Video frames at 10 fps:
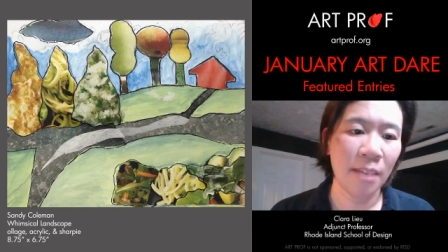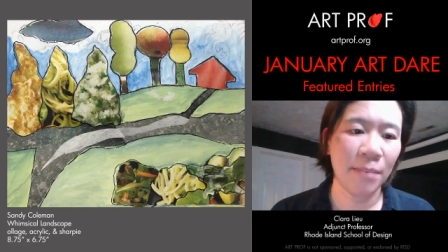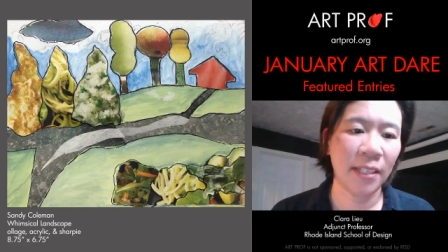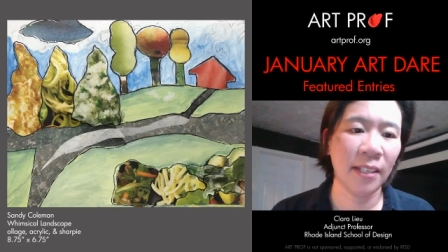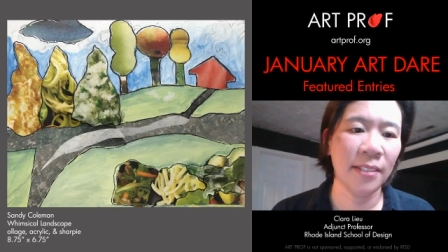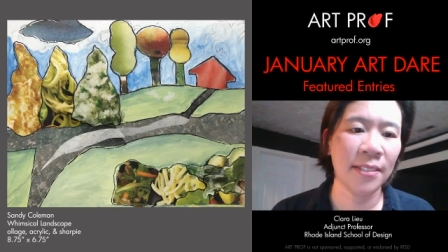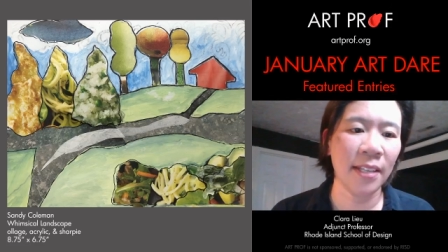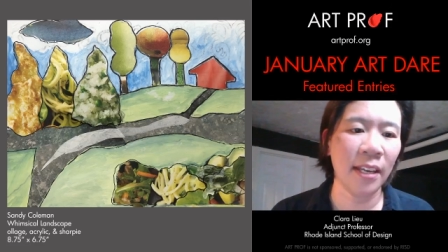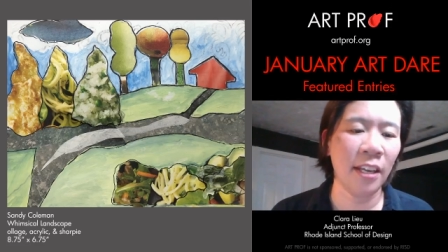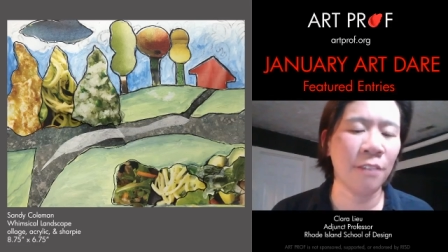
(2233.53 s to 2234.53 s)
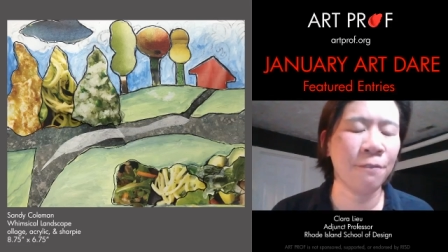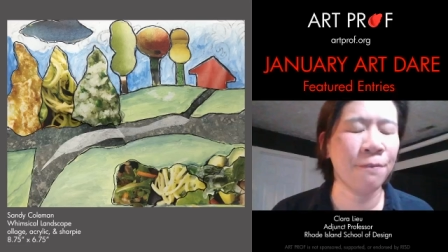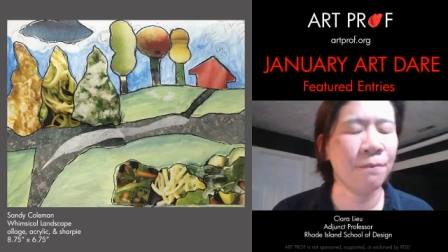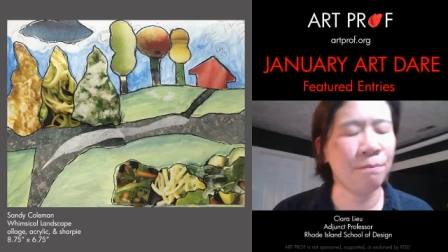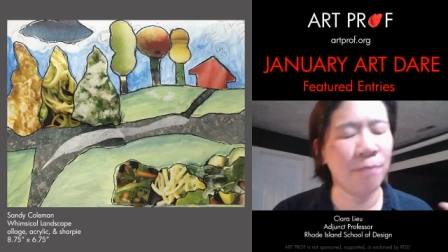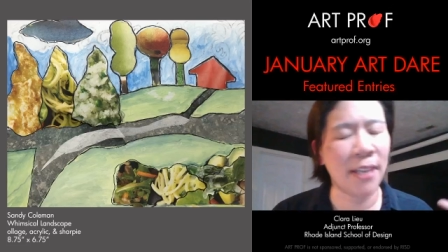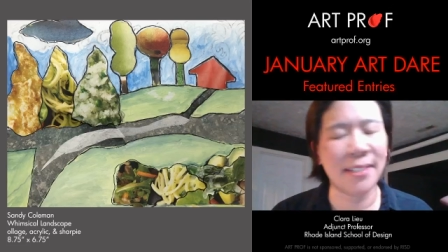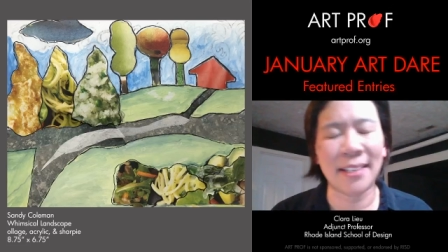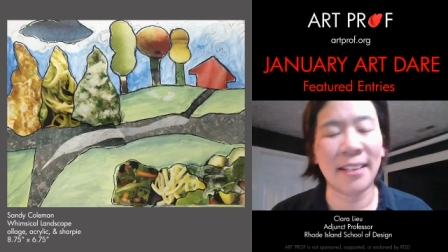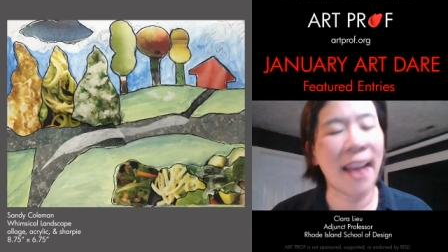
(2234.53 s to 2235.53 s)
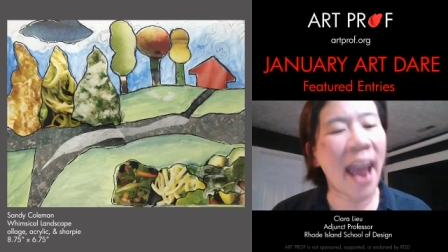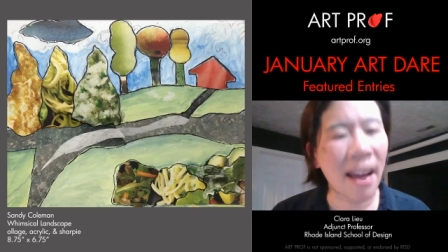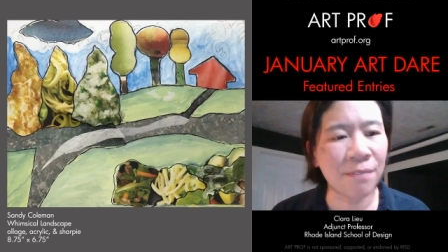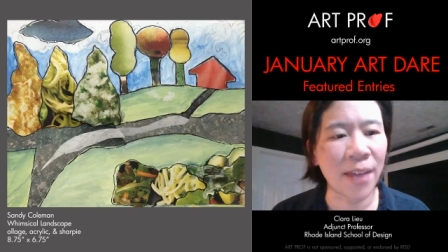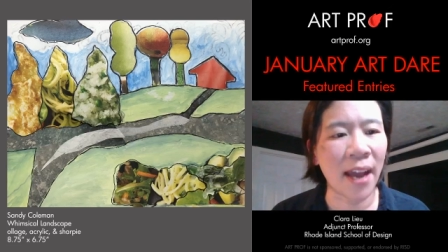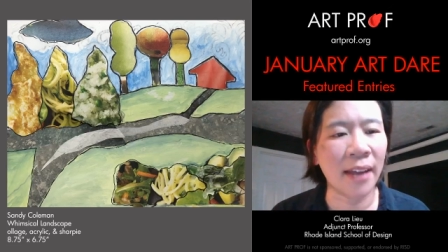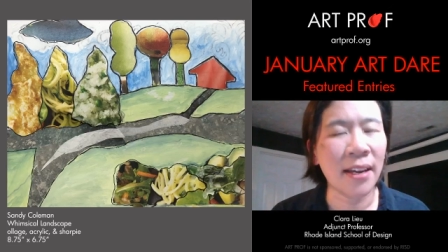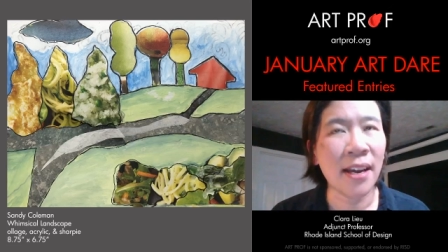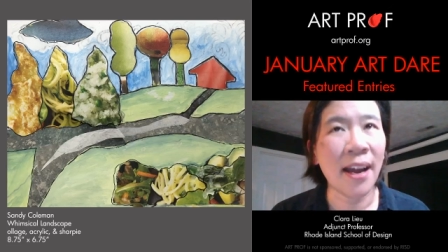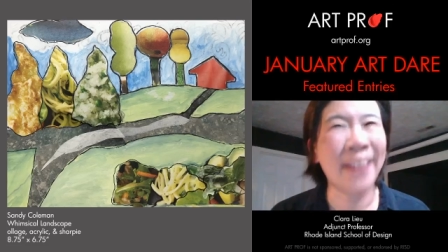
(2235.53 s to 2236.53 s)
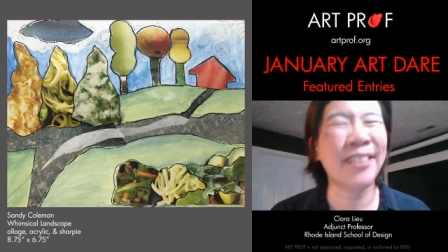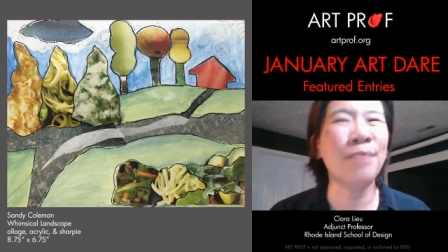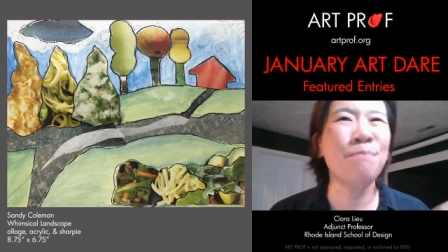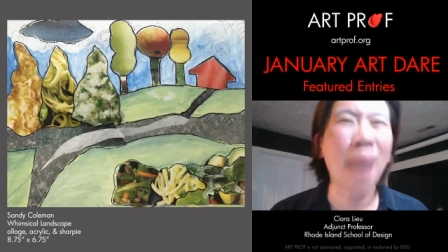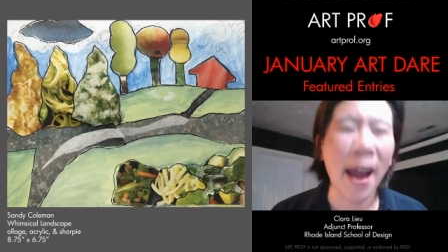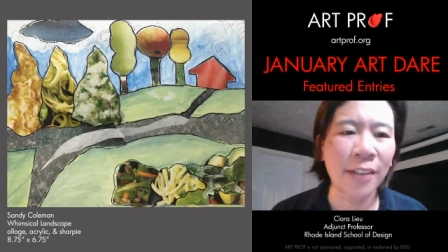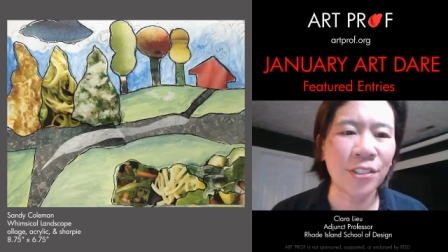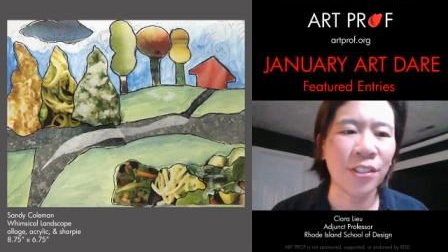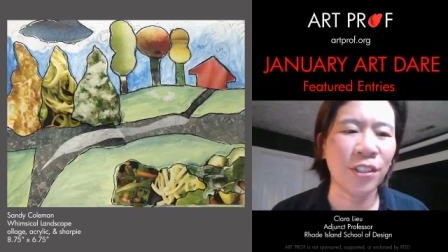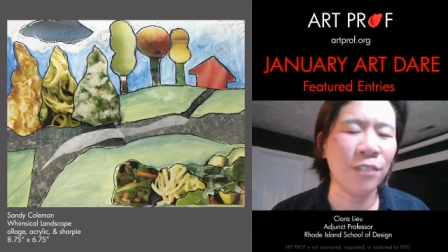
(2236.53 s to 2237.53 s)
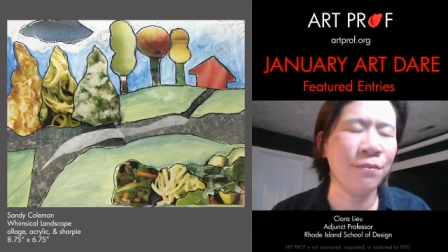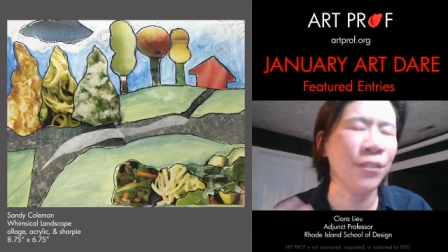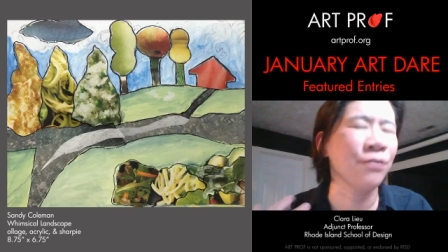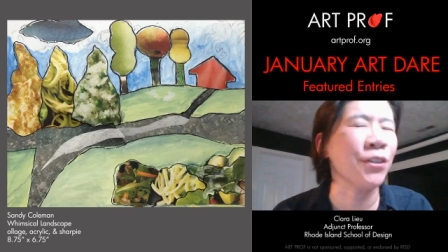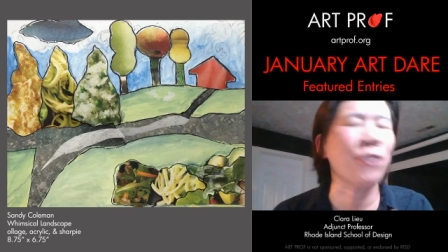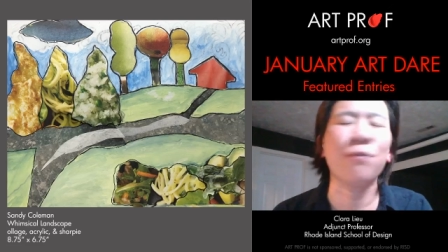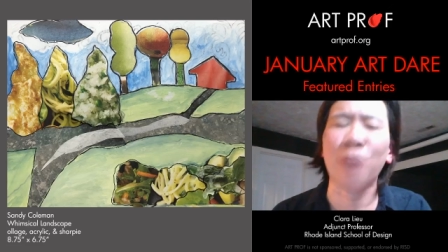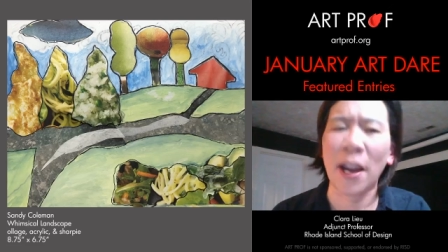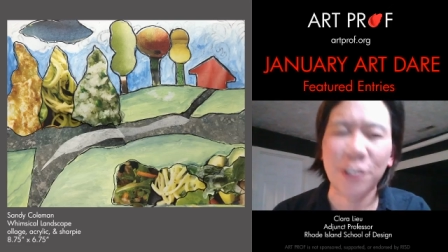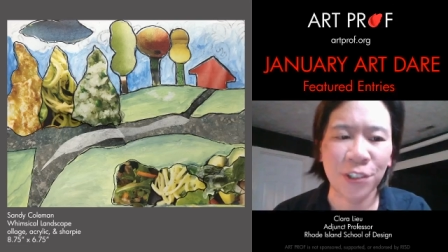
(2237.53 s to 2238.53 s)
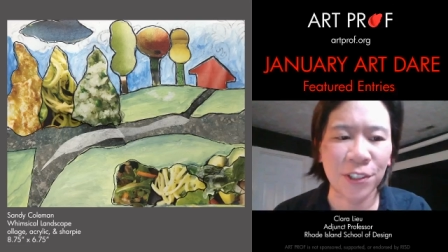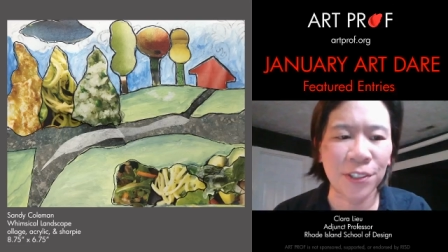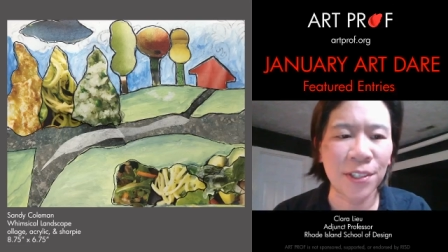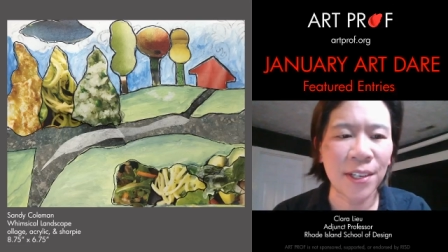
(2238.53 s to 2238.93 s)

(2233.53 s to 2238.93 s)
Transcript: Because if it didn't have that, I could imagine it could feel very fractured